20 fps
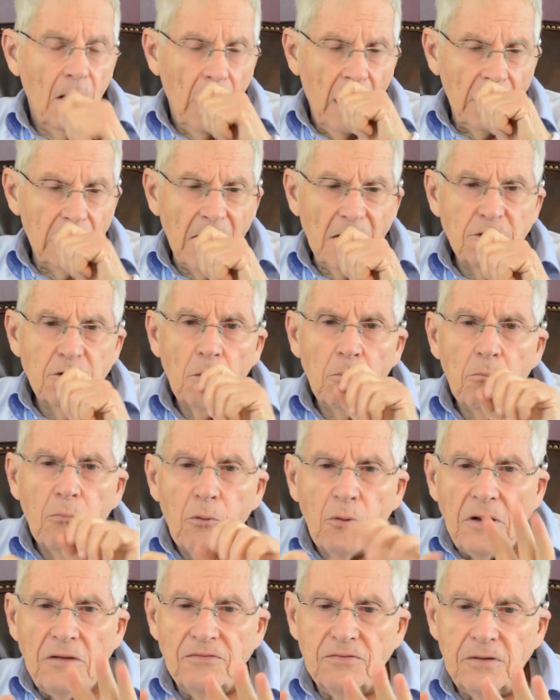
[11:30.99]
I'd like to
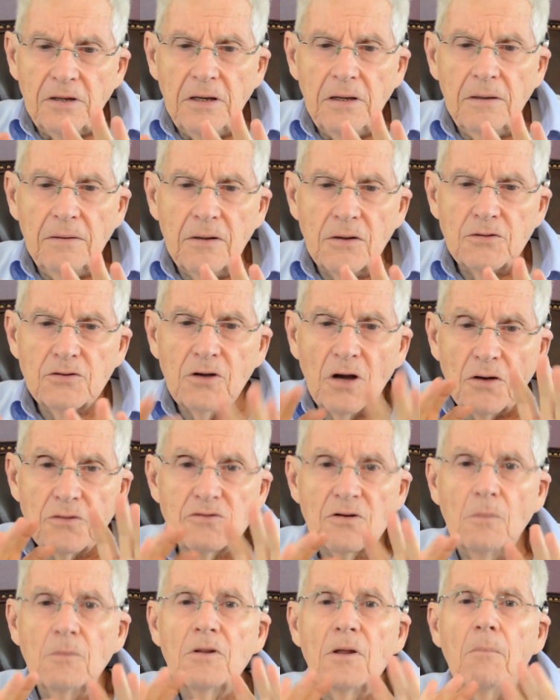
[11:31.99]
briefly discuss
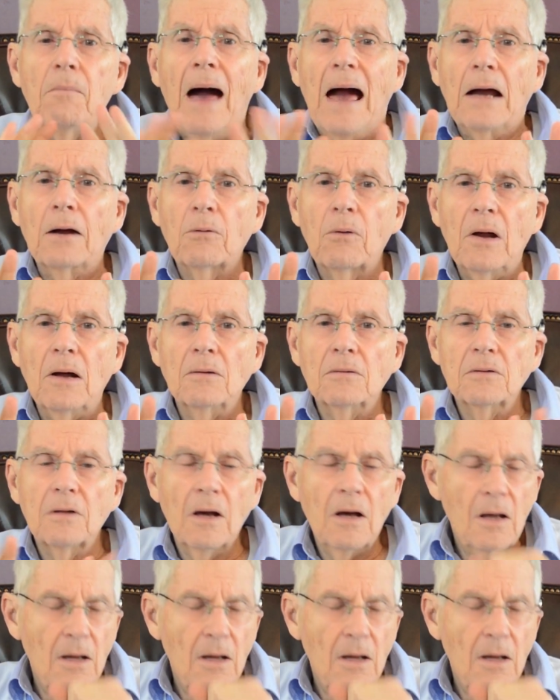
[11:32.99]
some of the background.